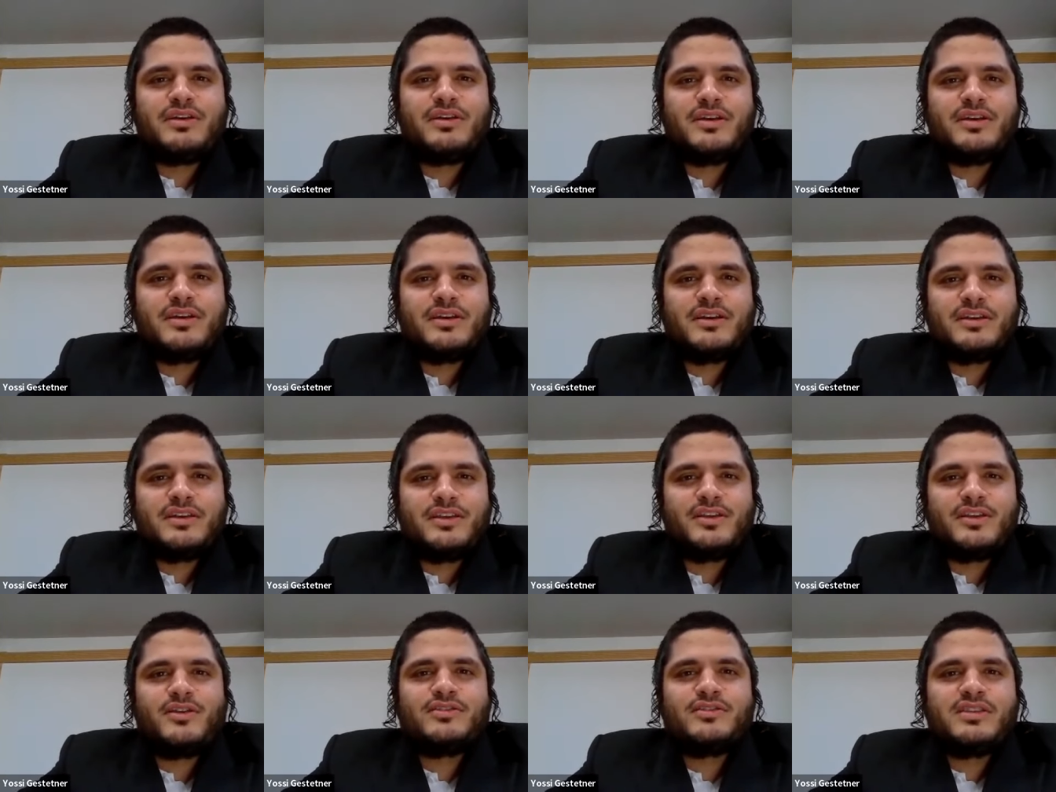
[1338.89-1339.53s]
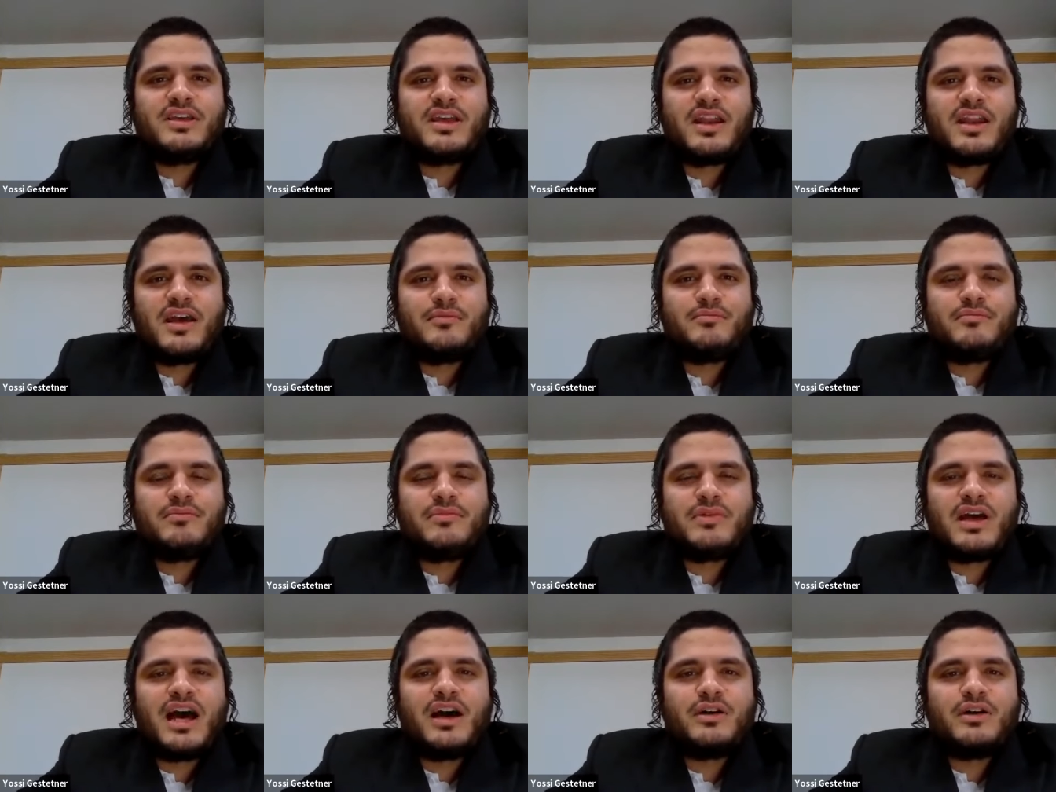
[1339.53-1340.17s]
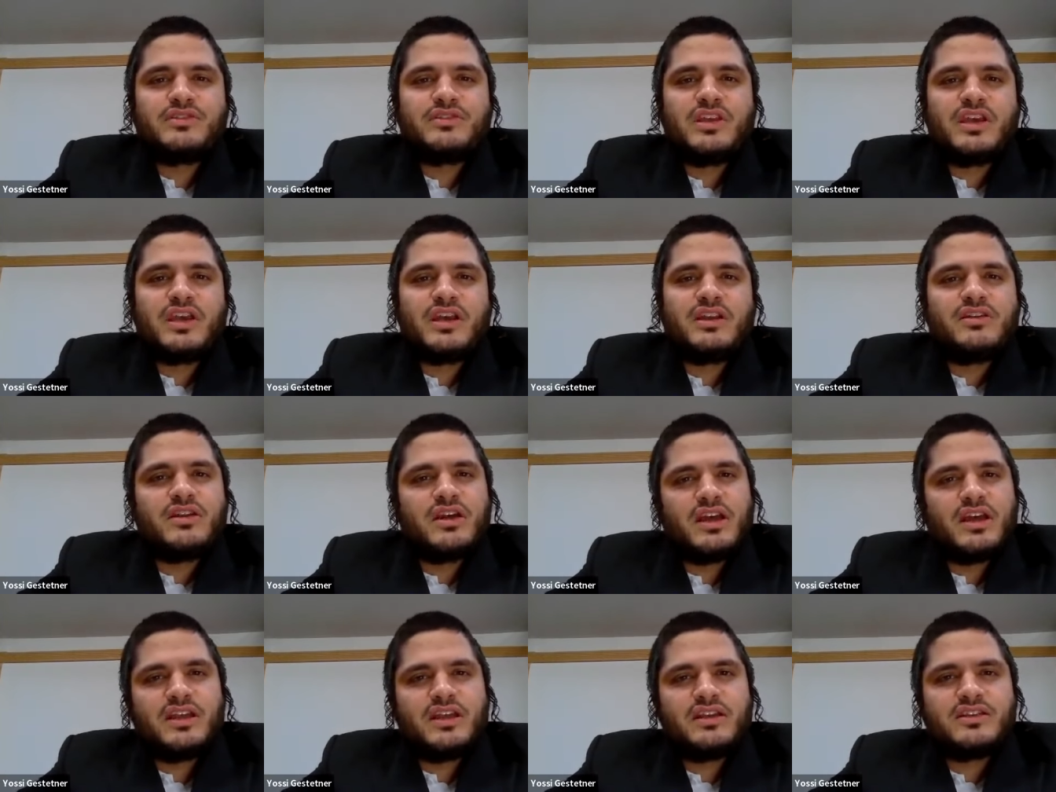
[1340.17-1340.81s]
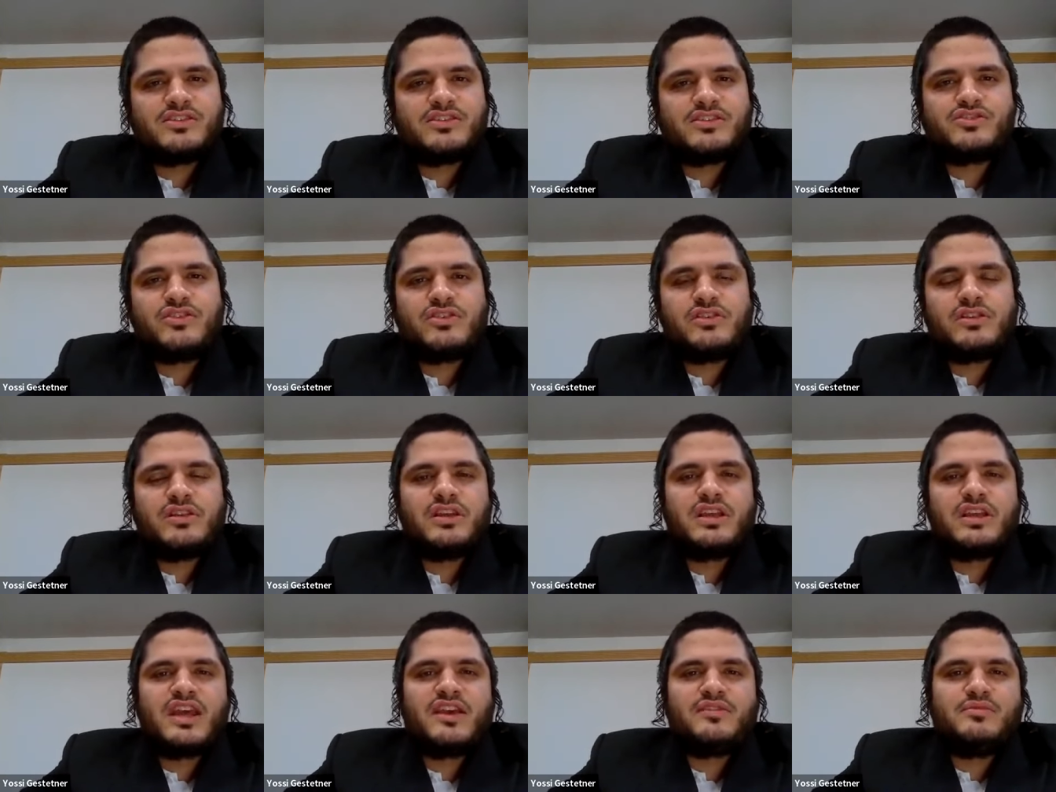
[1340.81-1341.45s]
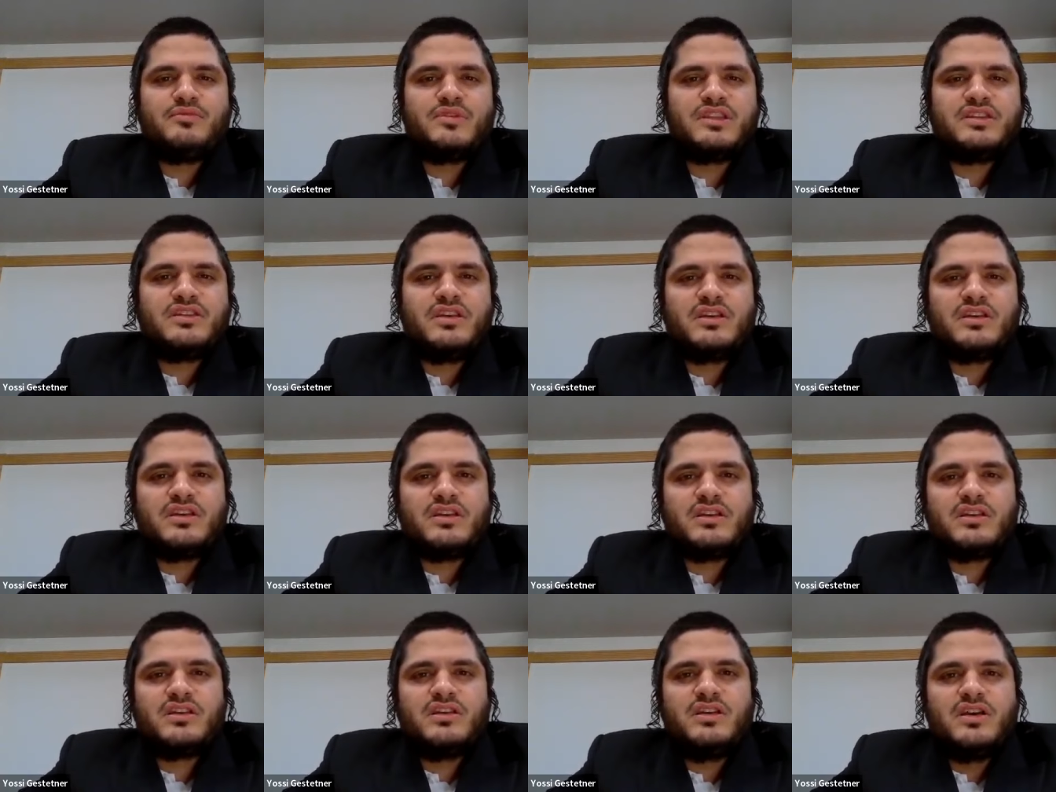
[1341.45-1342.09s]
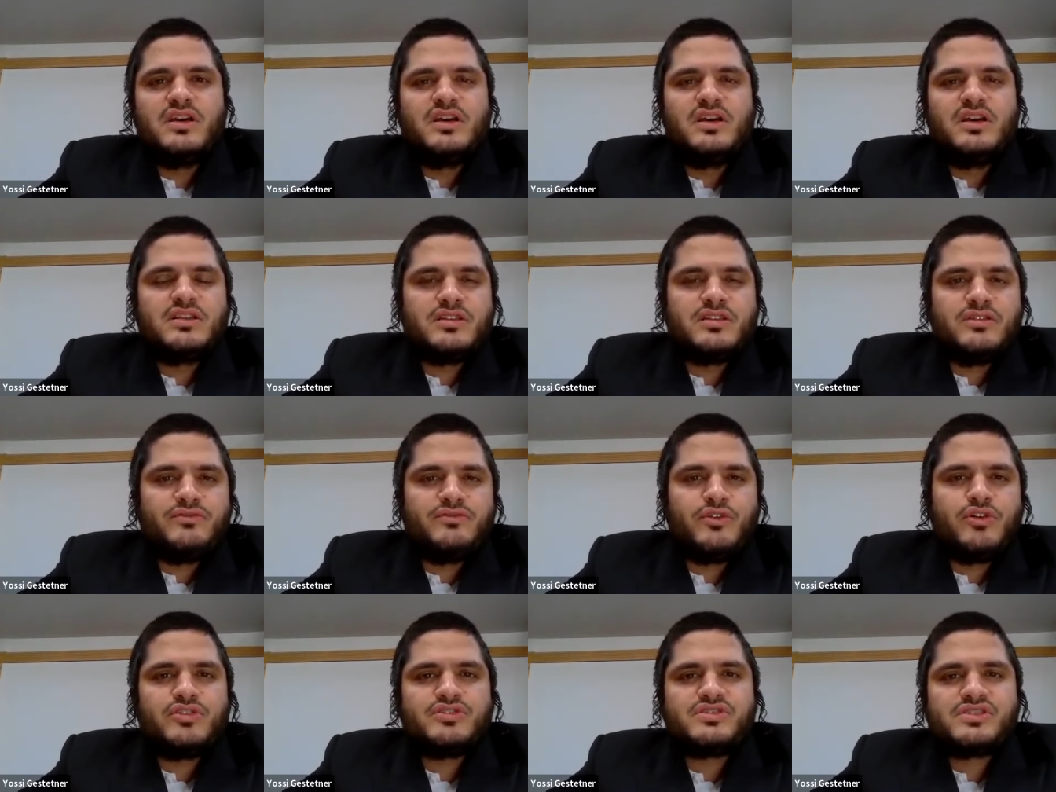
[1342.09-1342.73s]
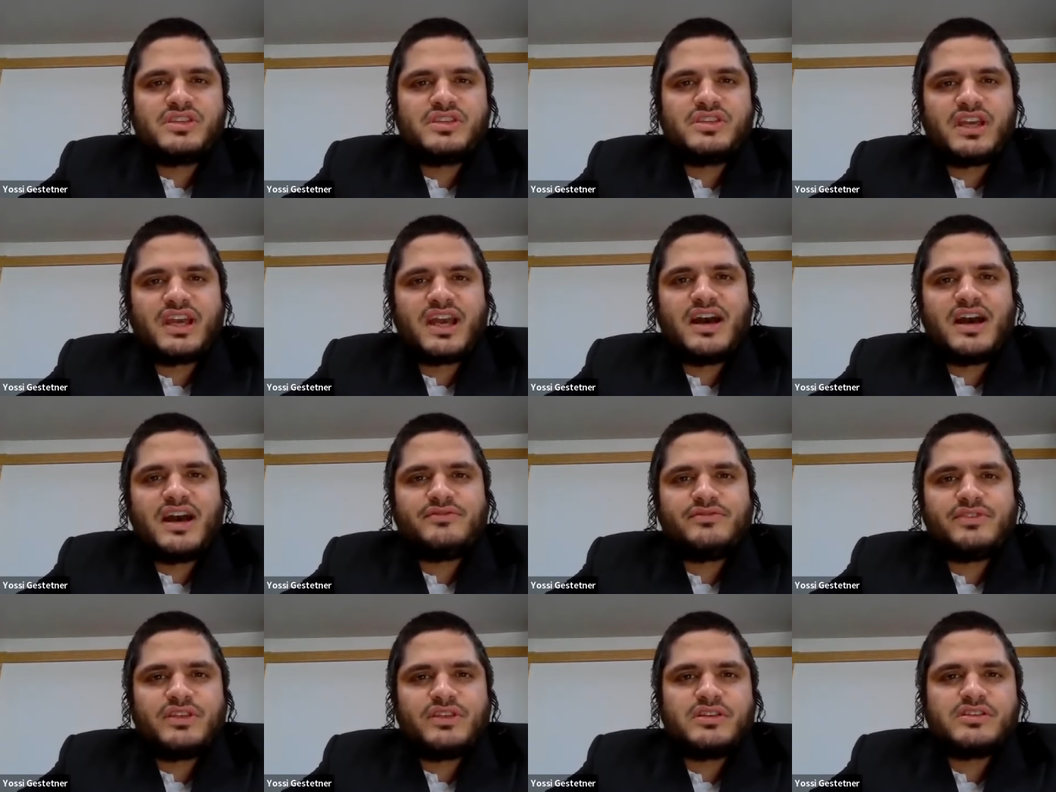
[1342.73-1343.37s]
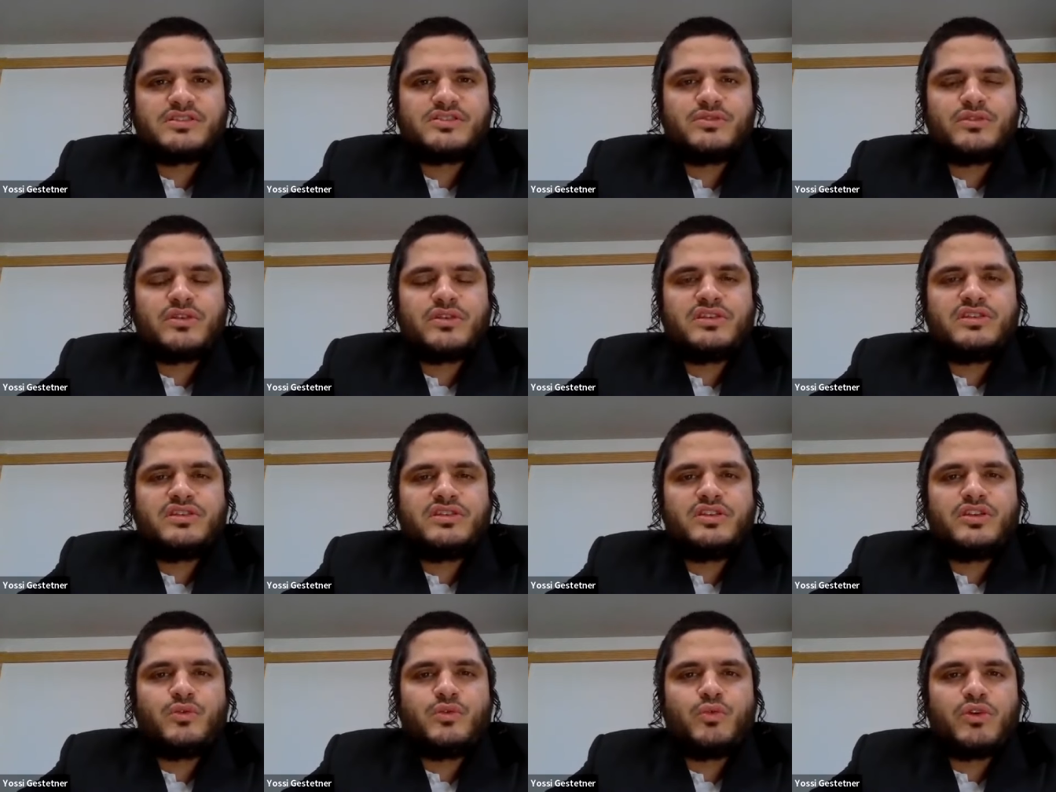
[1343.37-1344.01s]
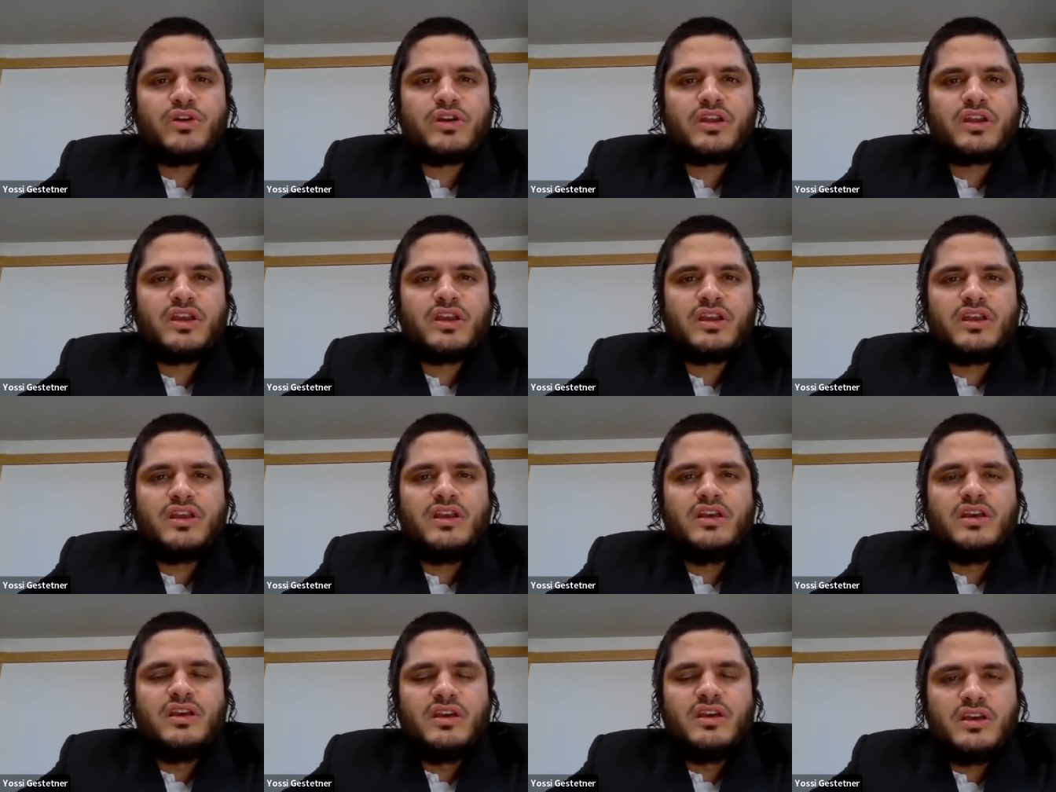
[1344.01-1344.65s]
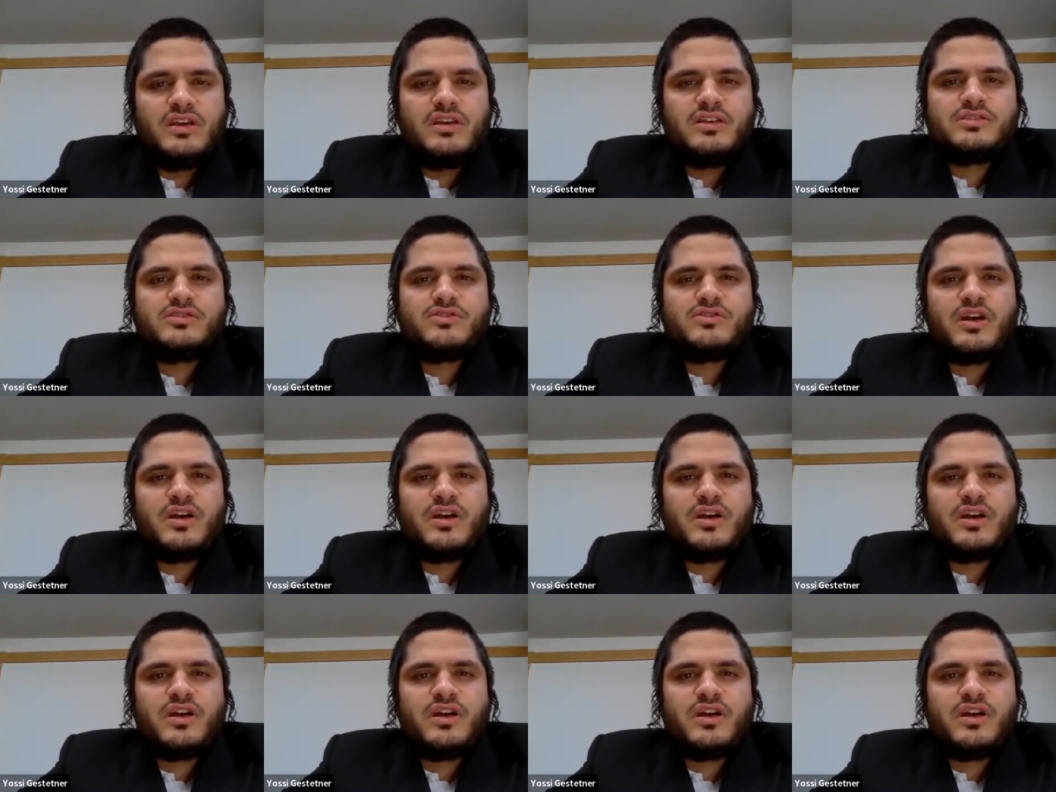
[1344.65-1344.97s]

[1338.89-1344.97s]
uh, you know, that I'm out there, and it certainly gave me the the voice and the confidence to continue working.